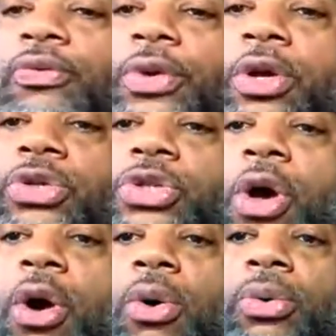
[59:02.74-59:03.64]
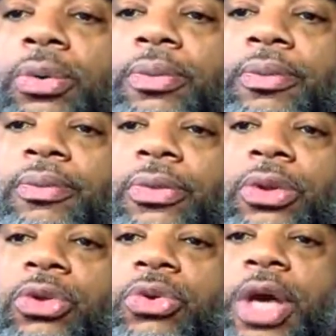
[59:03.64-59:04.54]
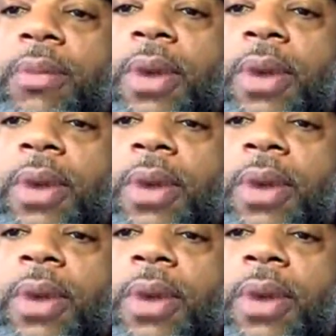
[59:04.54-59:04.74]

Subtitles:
Fear Soul, you there,